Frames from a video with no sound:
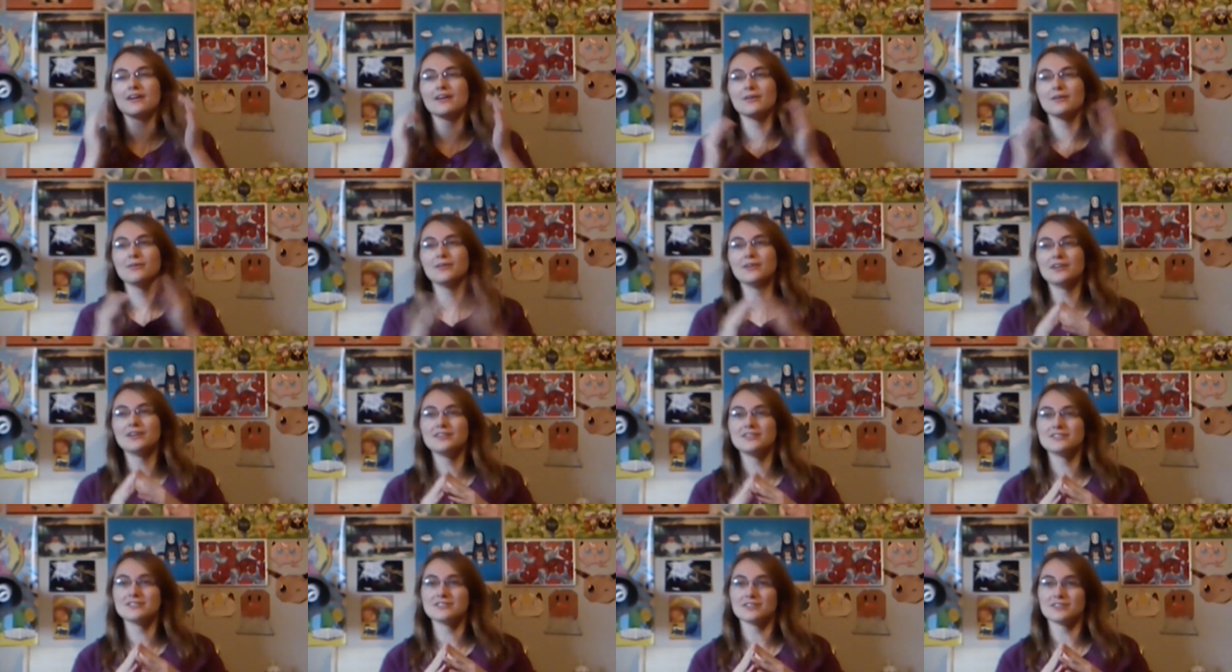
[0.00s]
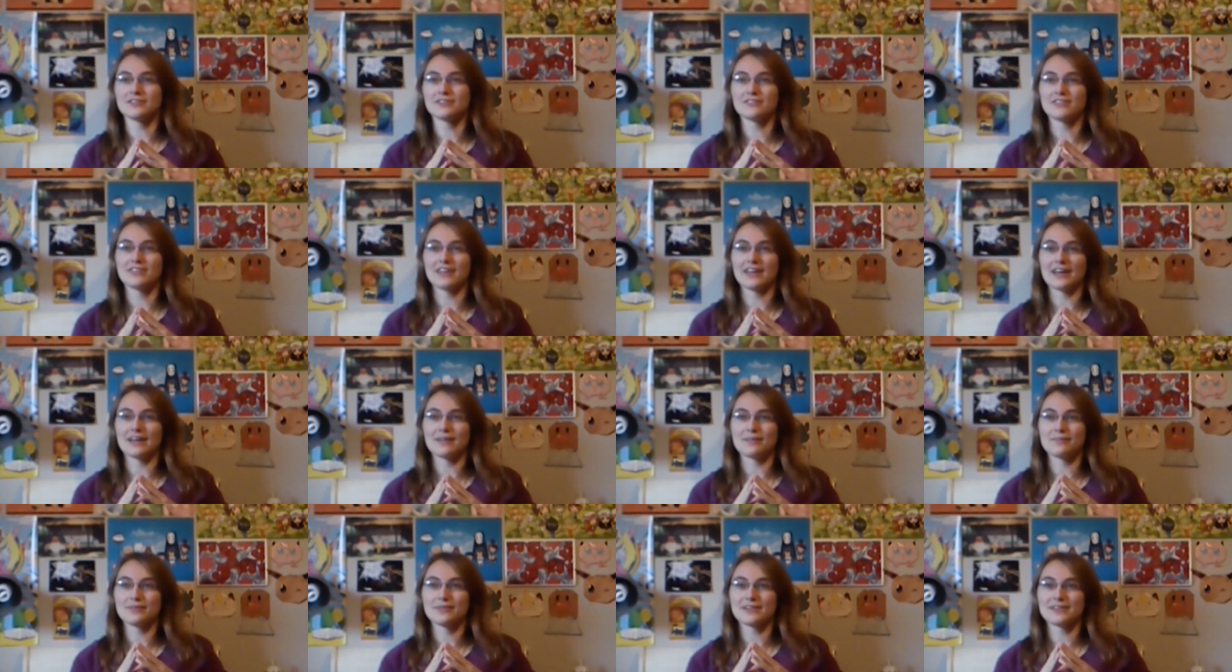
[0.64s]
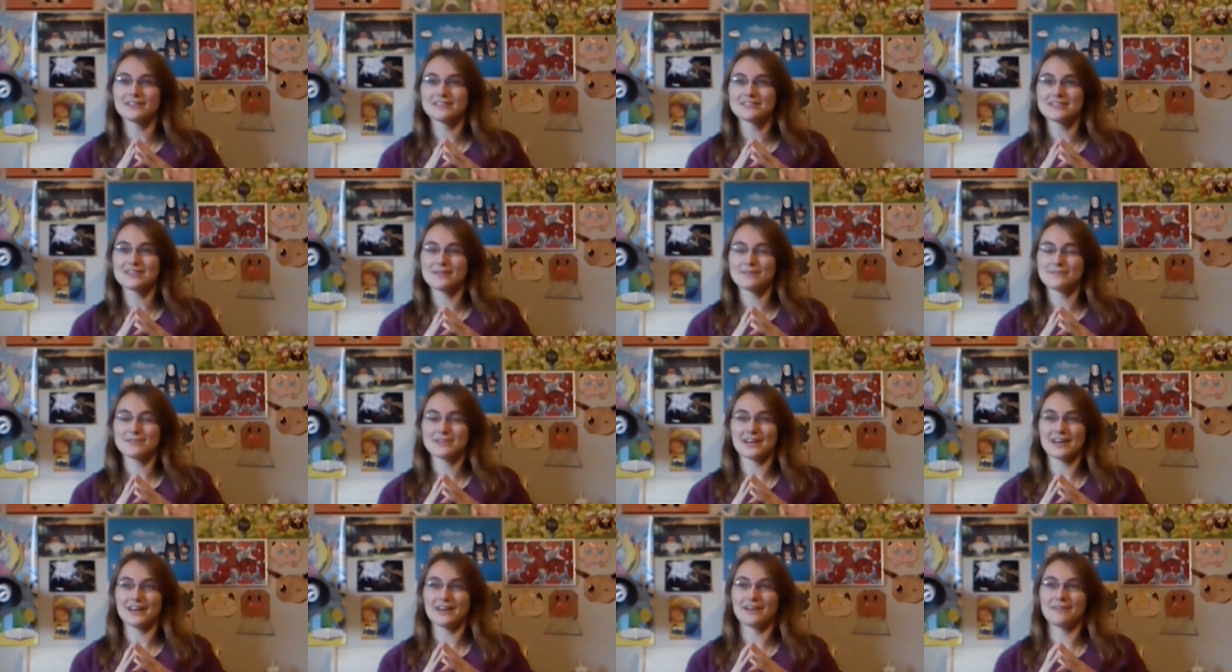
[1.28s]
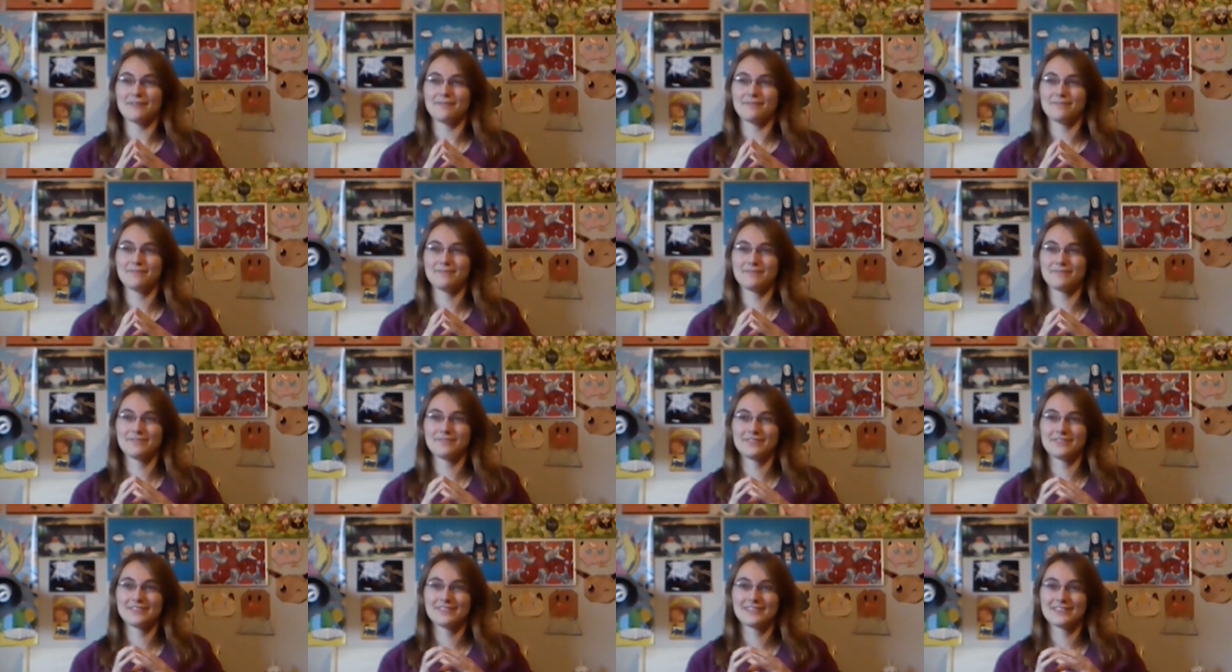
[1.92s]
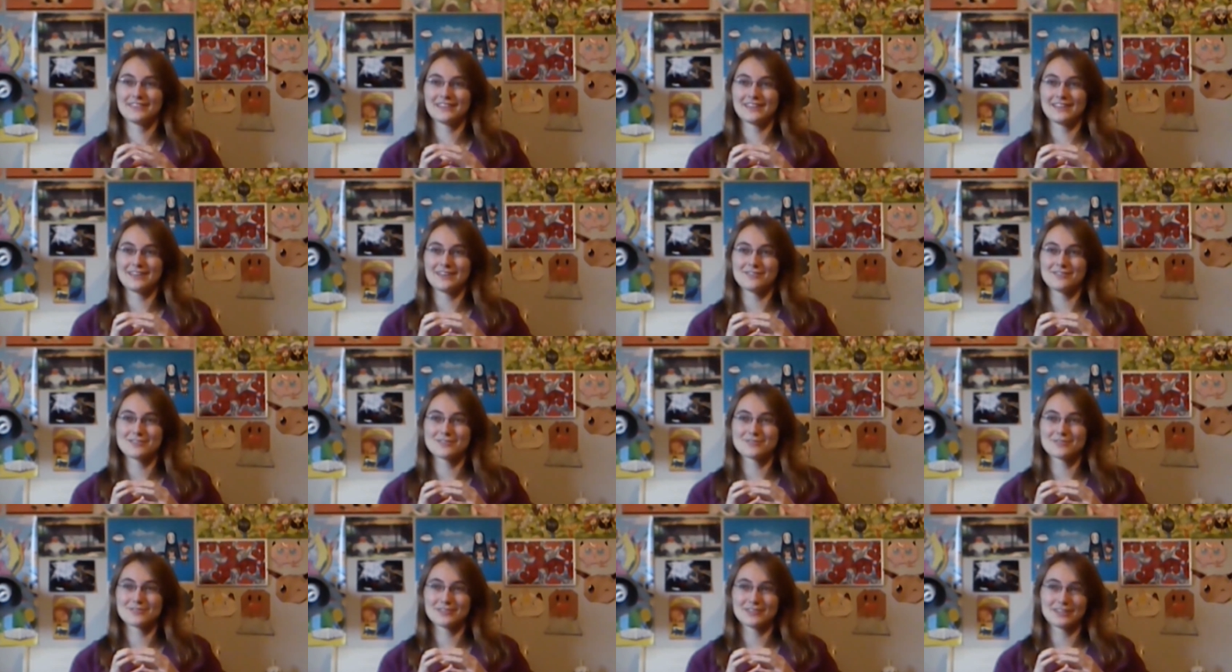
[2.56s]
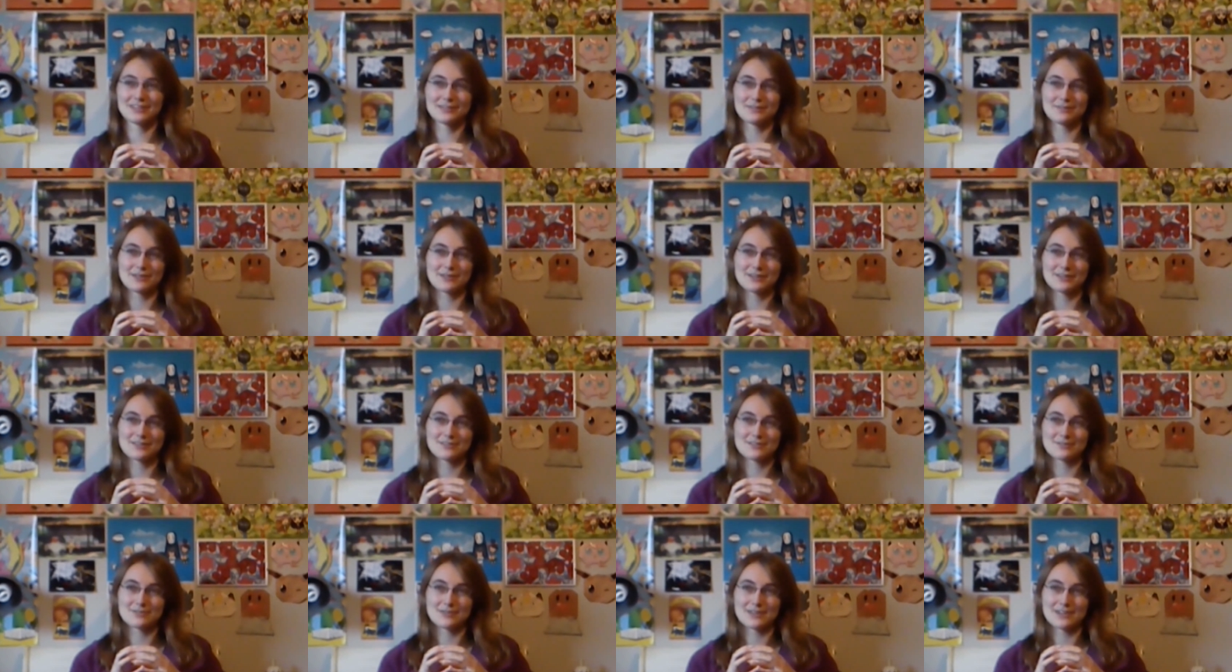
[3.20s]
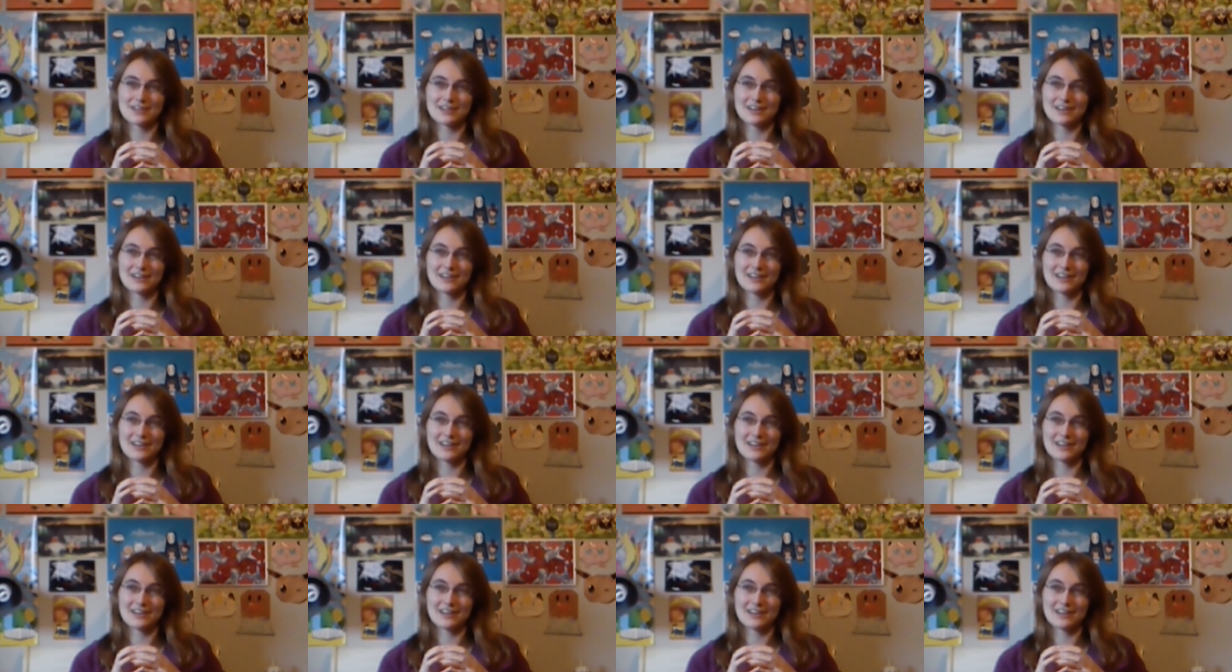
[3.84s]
Una deserved that, but at the same time, it was really bittersweet.